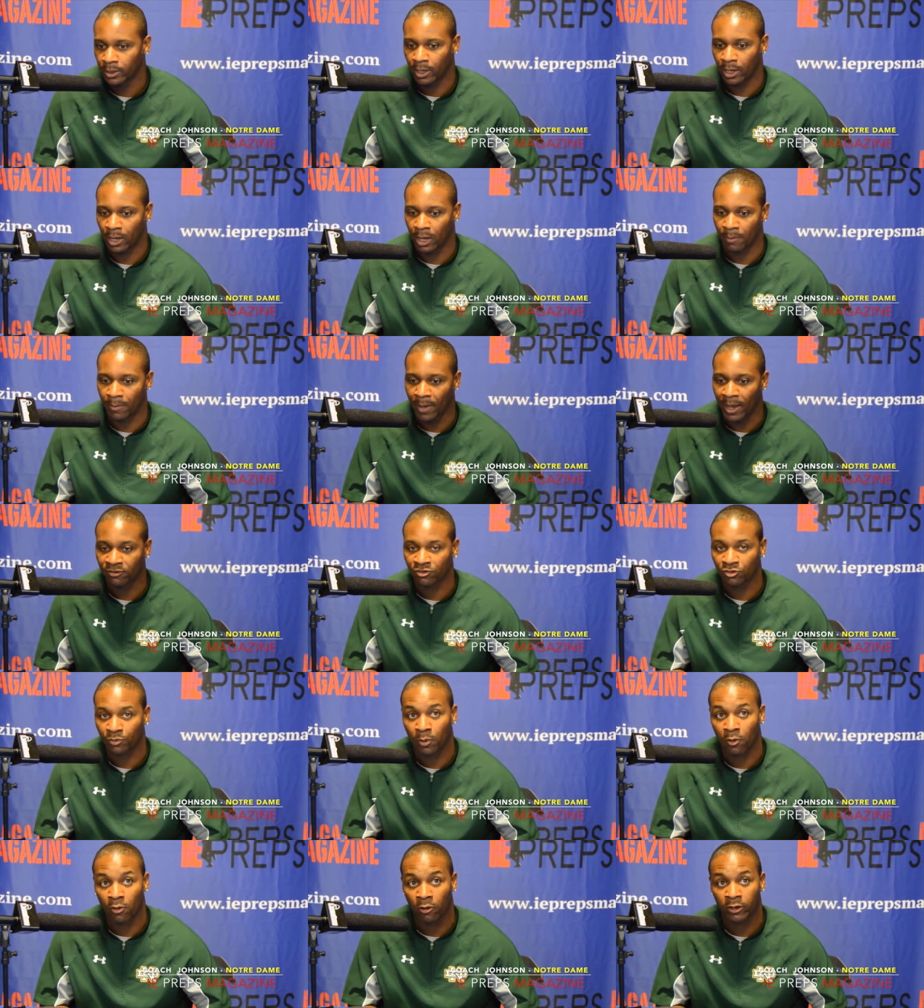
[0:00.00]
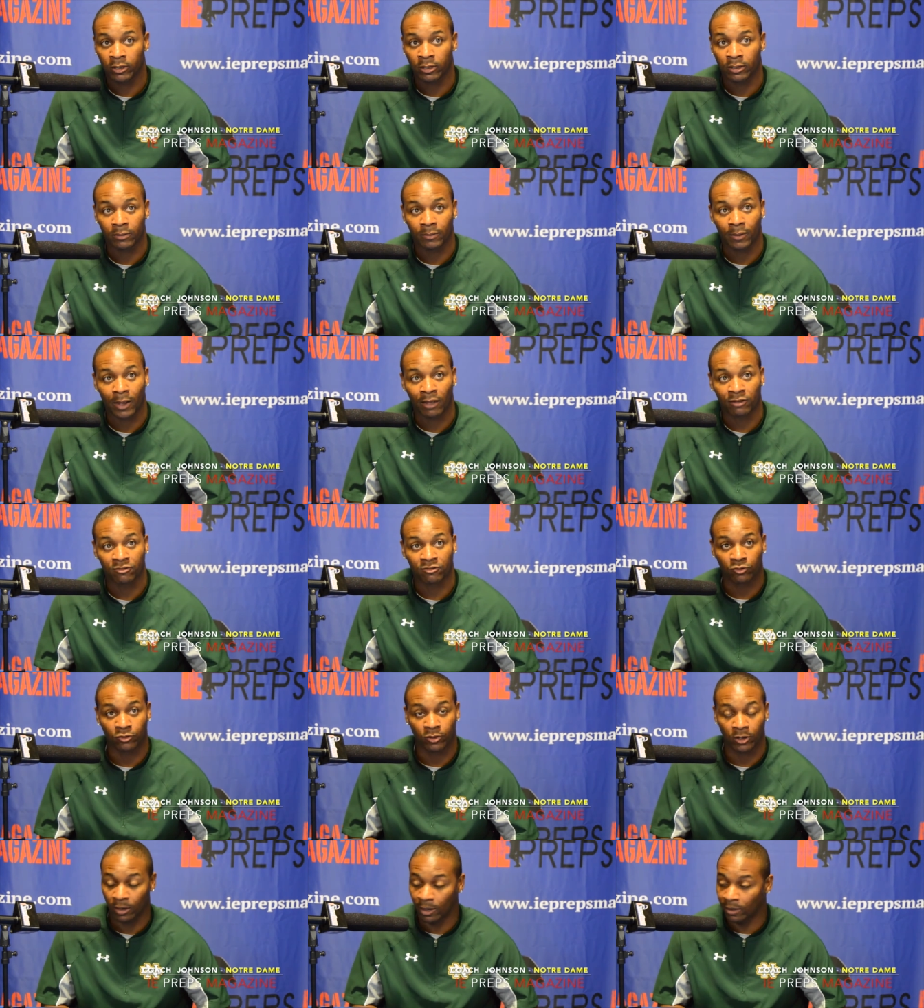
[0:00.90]
I support it. I
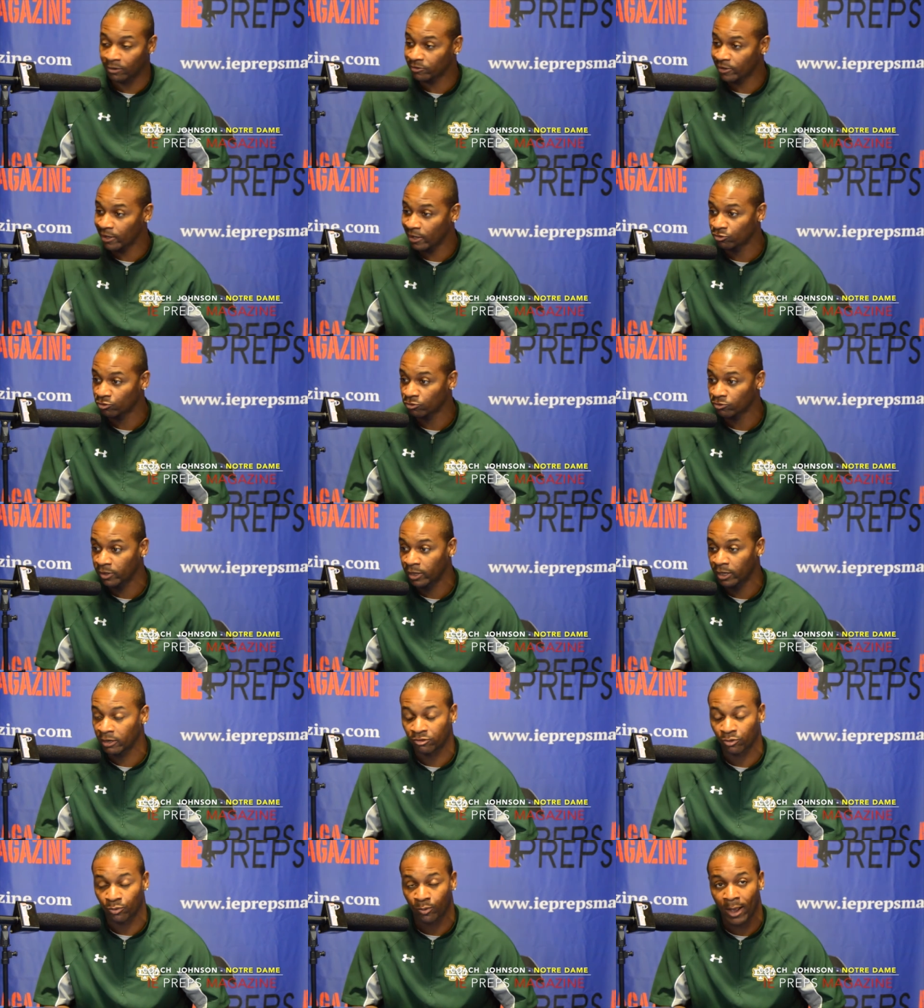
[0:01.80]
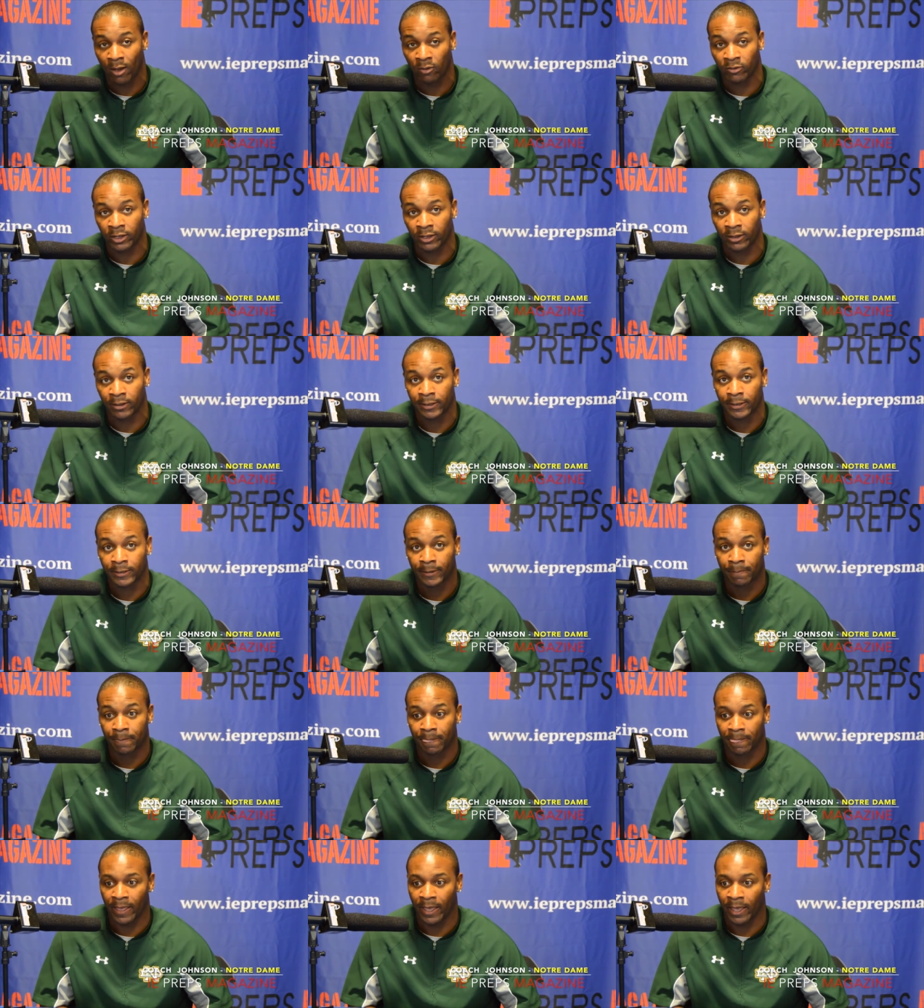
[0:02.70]
schedule things around it,
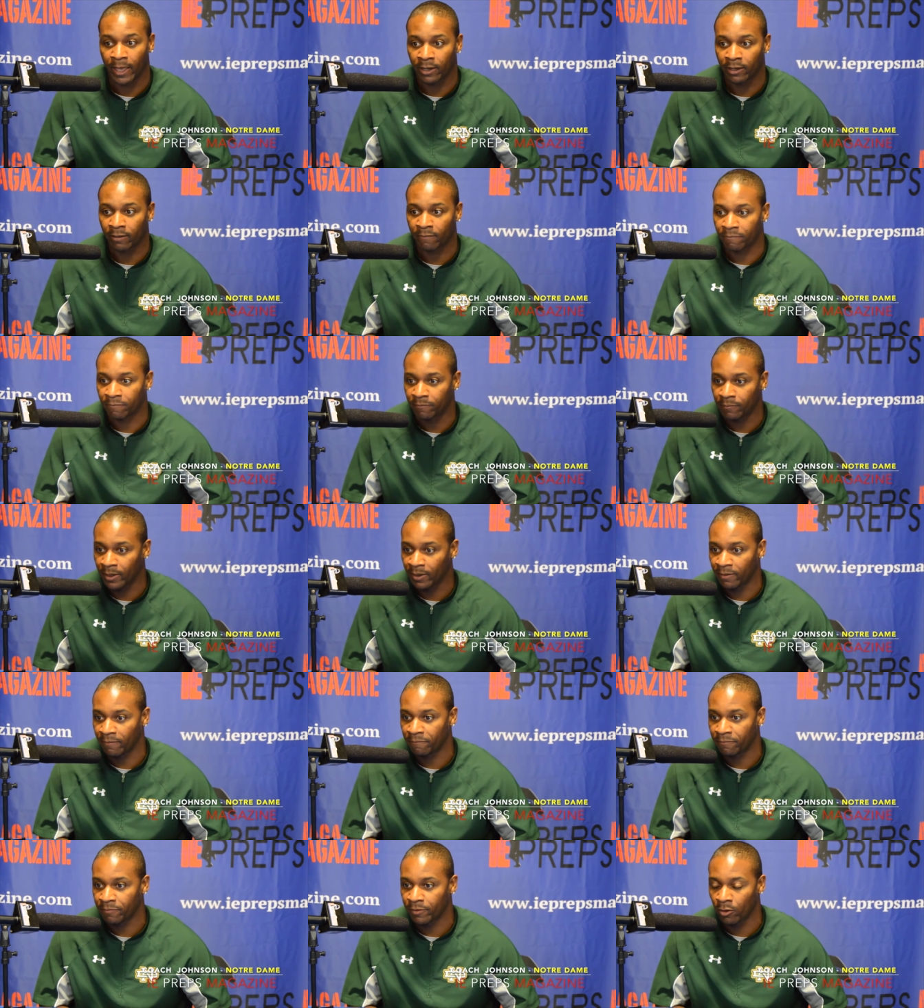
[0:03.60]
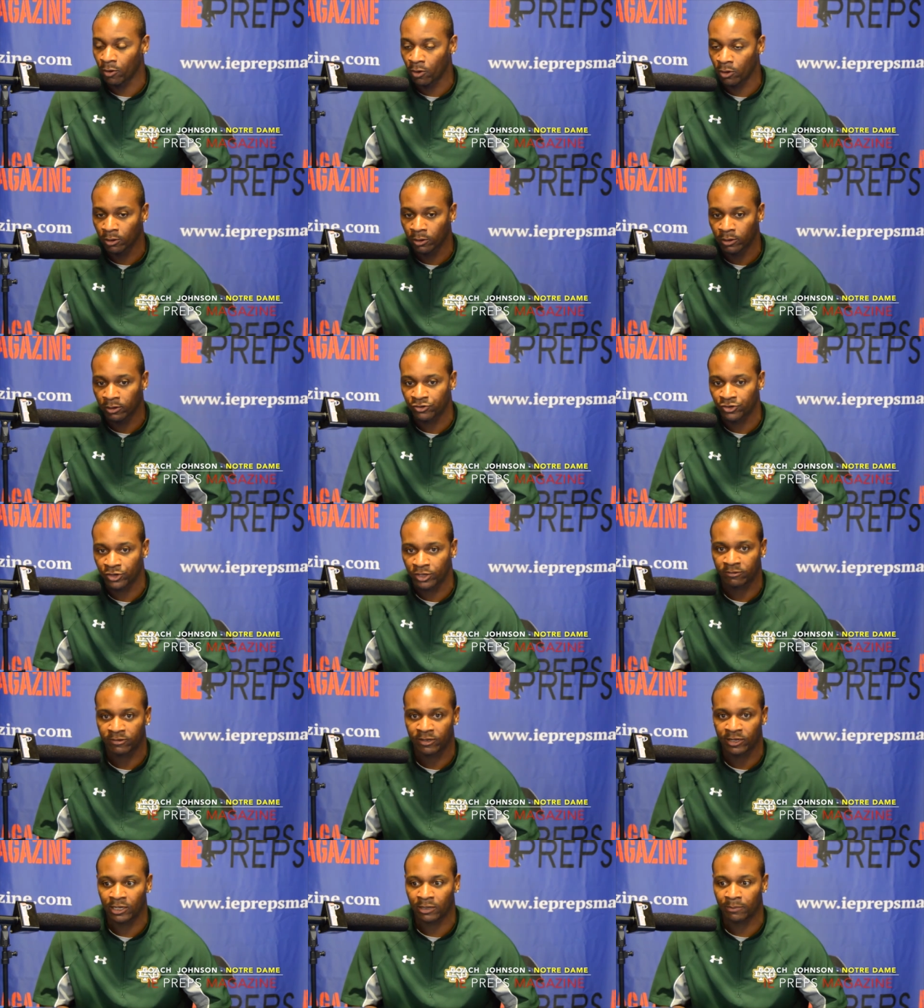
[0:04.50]
and if they're on a
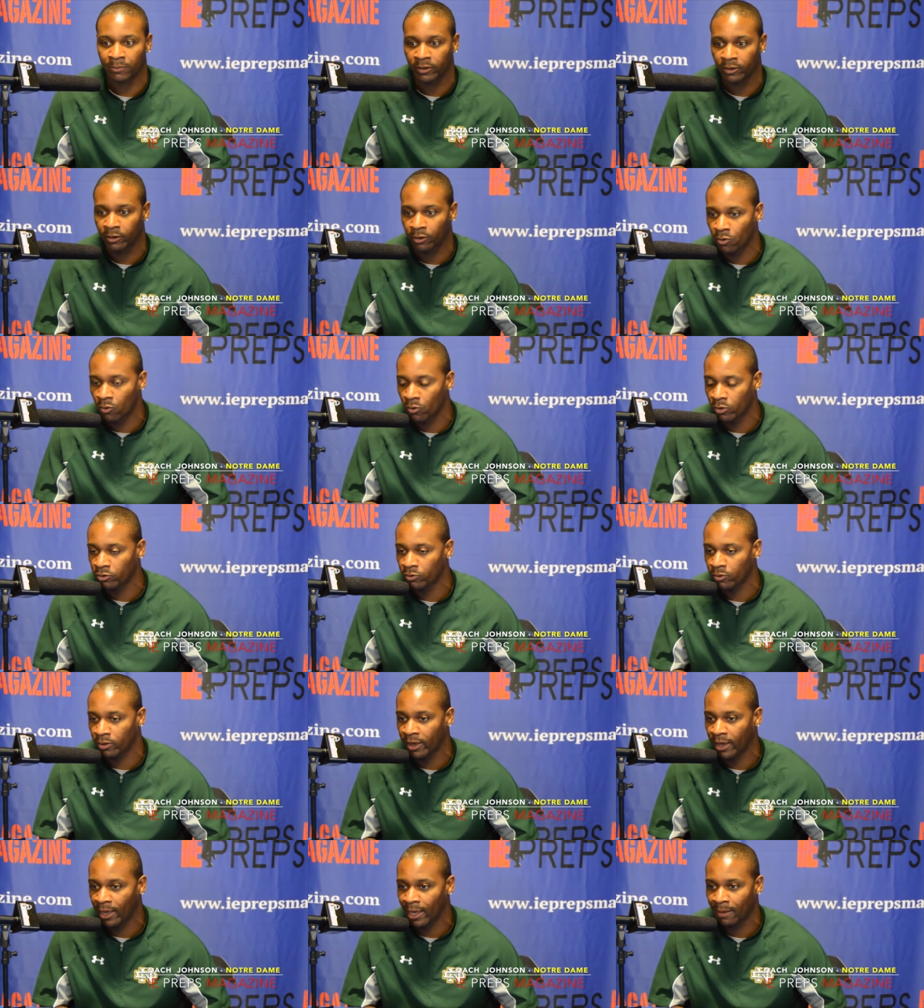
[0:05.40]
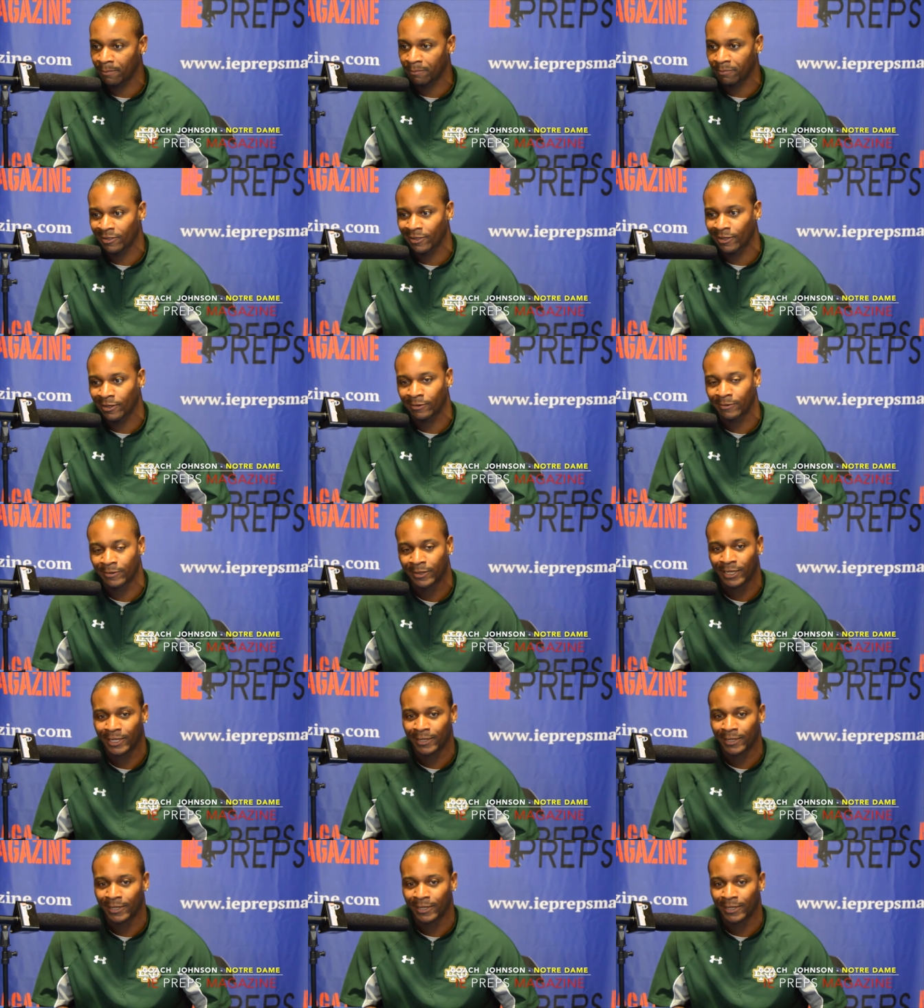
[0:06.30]
legit team and they're going to a camp, then